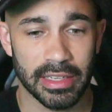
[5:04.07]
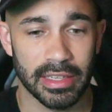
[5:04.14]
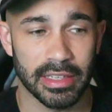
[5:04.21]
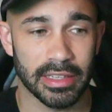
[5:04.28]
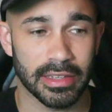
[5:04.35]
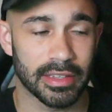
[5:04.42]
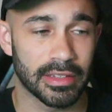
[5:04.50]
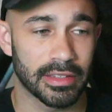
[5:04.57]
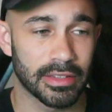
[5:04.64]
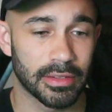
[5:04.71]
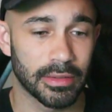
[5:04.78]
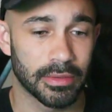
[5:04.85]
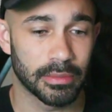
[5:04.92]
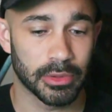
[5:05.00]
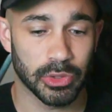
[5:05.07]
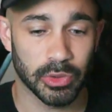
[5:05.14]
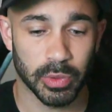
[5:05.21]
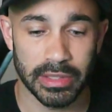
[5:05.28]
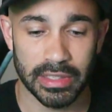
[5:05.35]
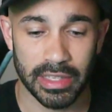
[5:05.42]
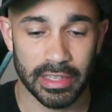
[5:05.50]
like
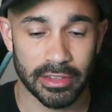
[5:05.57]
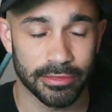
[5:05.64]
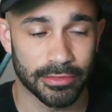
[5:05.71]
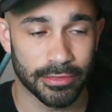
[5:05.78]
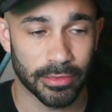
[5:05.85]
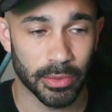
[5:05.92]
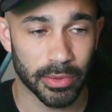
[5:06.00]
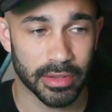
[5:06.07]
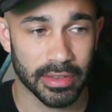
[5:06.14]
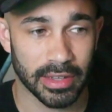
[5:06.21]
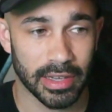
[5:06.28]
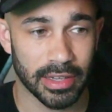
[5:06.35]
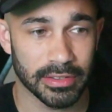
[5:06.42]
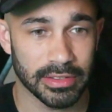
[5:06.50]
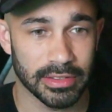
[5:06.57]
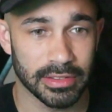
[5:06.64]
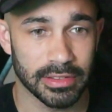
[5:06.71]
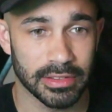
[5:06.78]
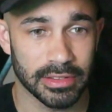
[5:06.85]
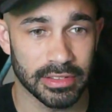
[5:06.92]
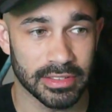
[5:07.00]
between like
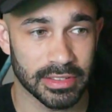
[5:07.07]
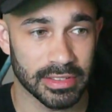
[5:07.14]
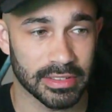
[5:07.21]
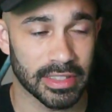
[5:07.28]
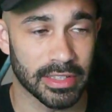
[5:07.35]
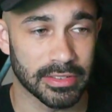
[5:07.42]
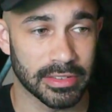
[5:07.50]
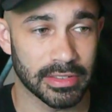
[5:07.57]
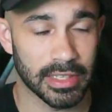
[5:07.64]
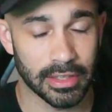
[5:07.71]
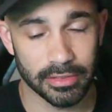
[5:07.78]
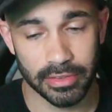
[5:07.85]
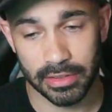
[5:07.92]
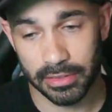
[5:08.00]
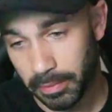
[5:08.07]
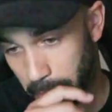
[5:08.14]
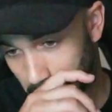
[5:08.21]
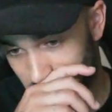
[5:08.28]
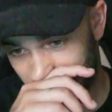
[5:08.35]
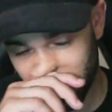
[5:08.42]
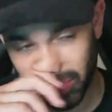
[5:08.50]
4,000 to 6,000 Kelvin
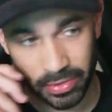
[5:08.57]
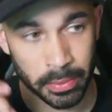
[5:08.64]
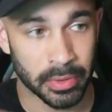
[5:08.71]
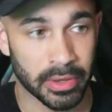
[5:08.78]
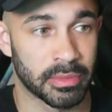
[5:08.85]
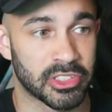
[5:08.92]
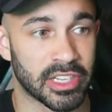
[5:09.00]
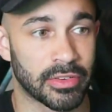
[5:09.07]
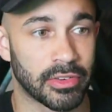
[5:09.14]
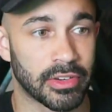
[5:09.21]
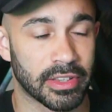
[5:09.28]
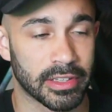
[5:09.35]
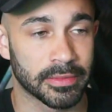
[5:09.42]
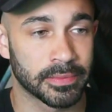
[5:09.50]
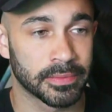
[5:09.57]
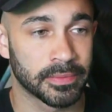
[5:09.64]
for pretty much everything.